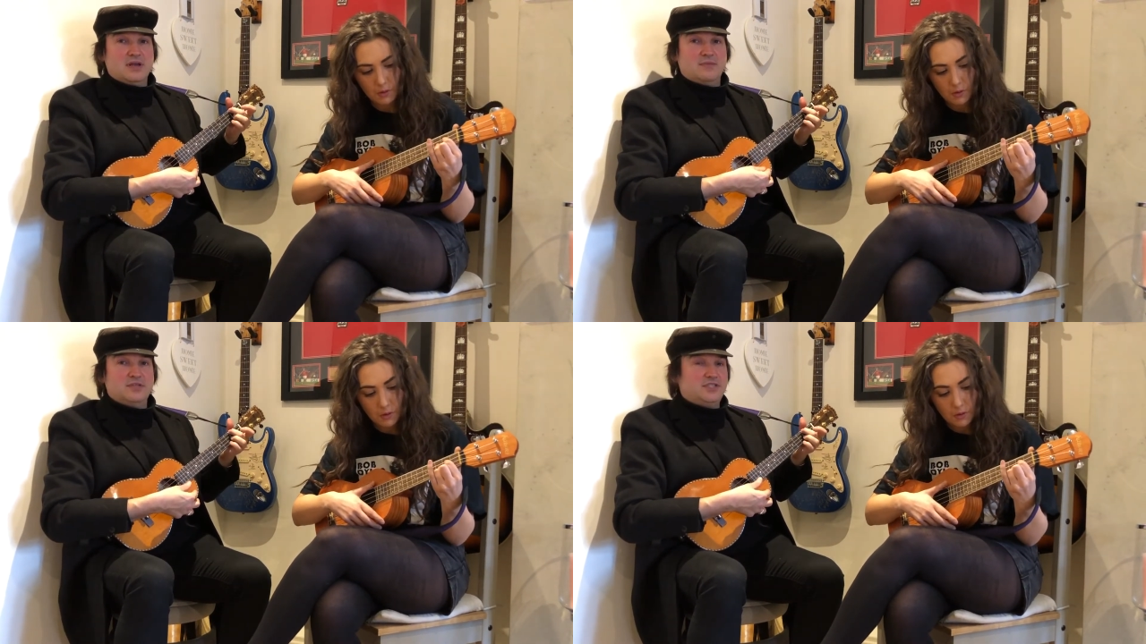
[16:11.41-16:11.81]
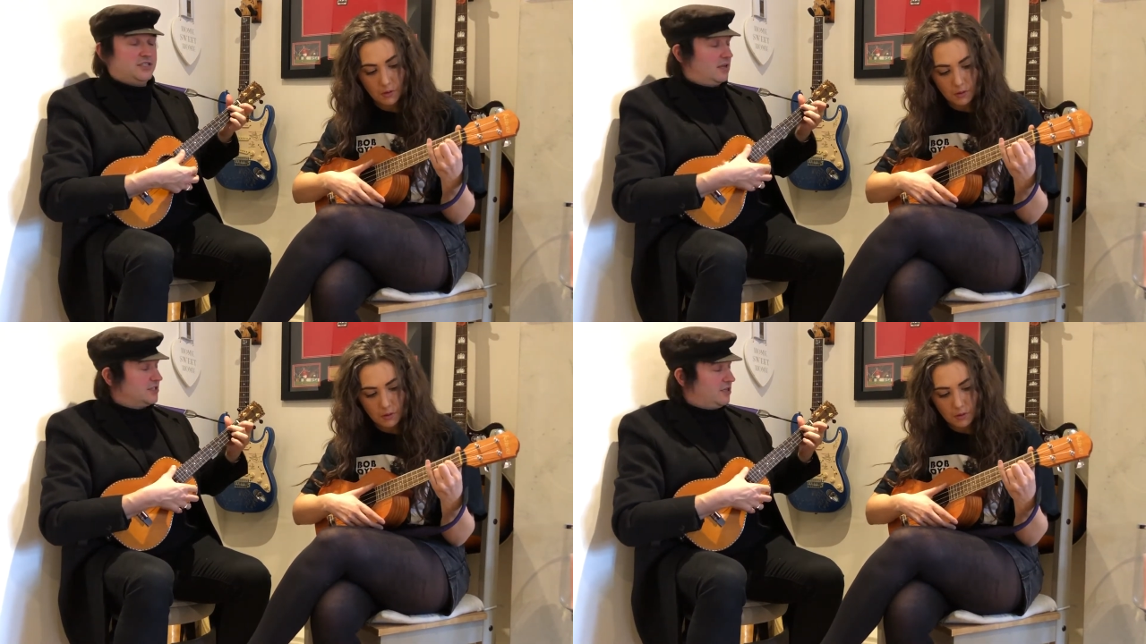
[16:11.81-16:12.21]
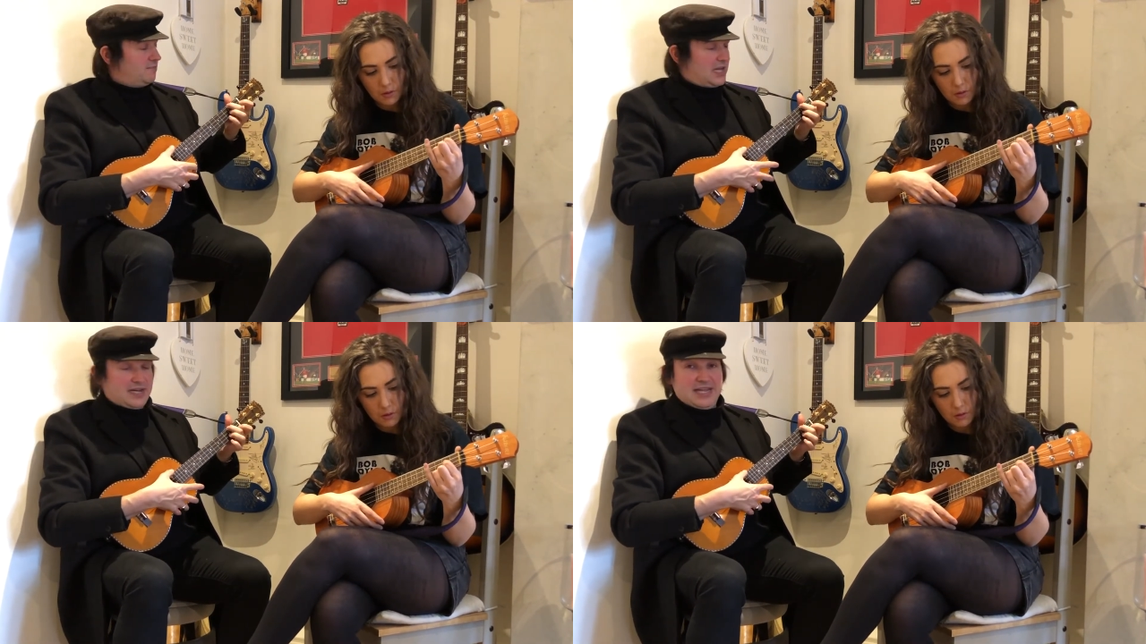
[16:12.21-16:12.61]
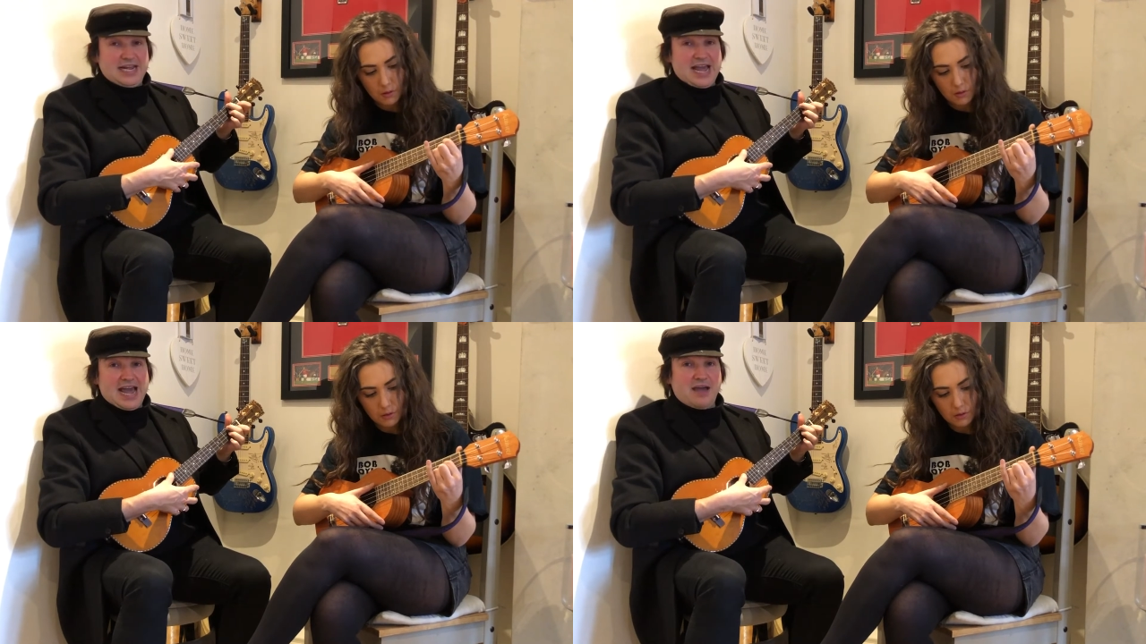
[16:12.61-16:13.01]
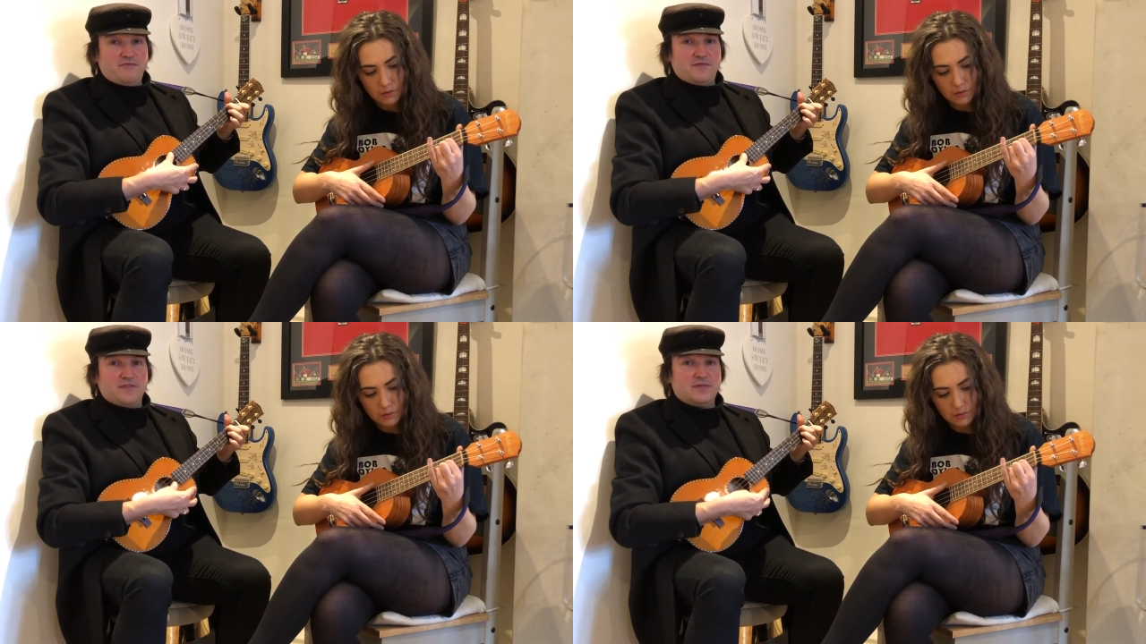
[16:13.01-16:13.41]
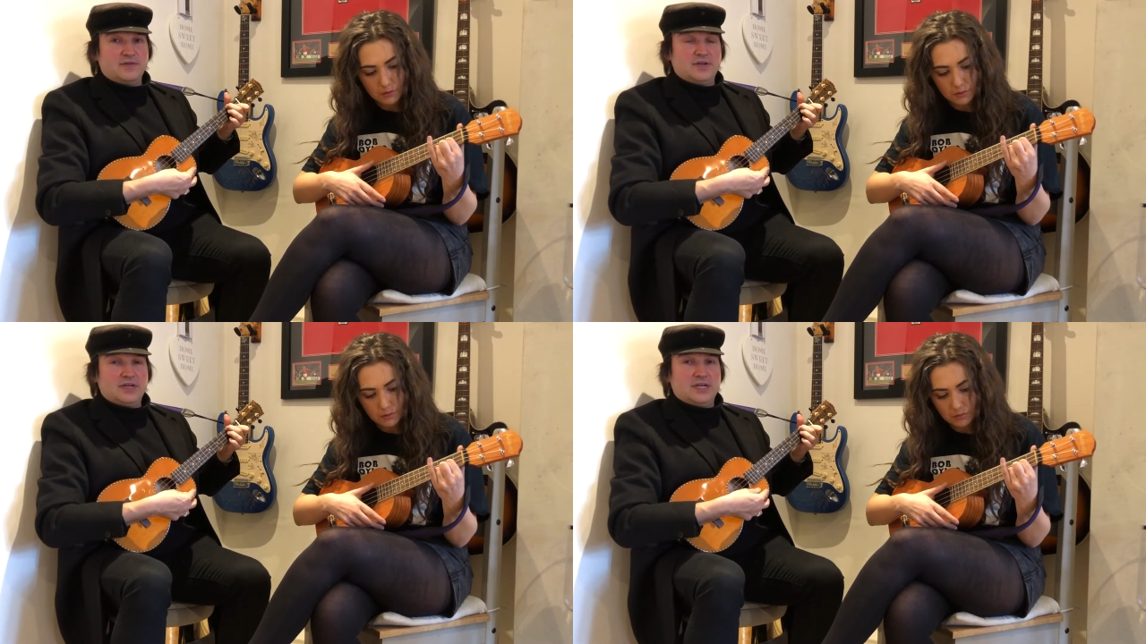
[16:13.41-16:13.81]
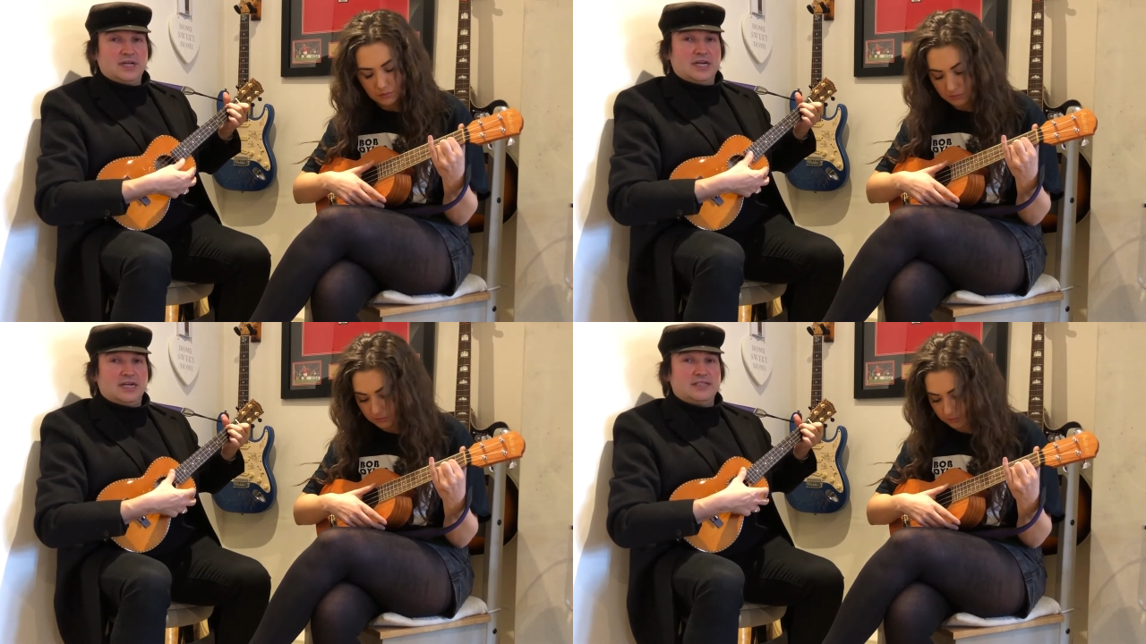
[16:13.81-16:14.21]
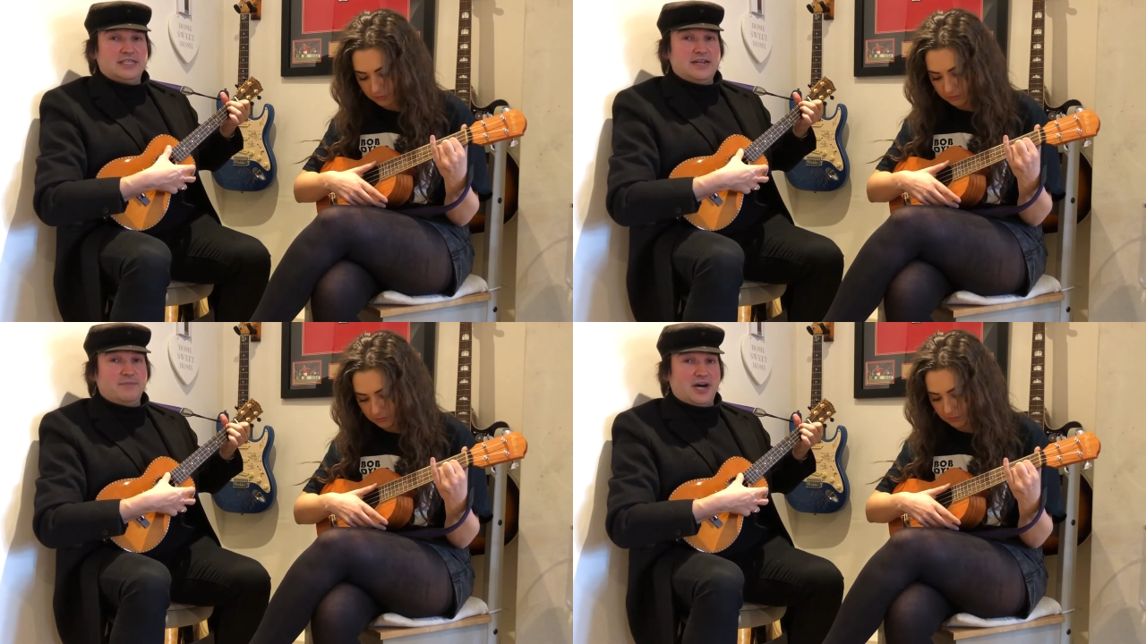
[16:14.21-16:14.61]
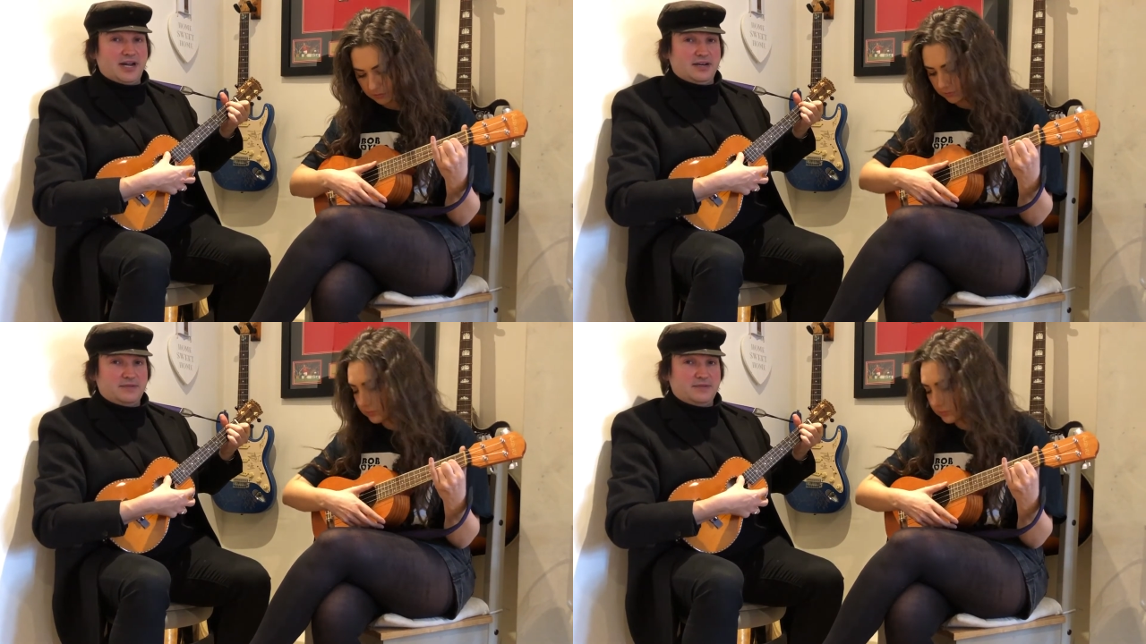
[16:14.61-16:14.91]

Speaker 1: but she's also played the F, D minor,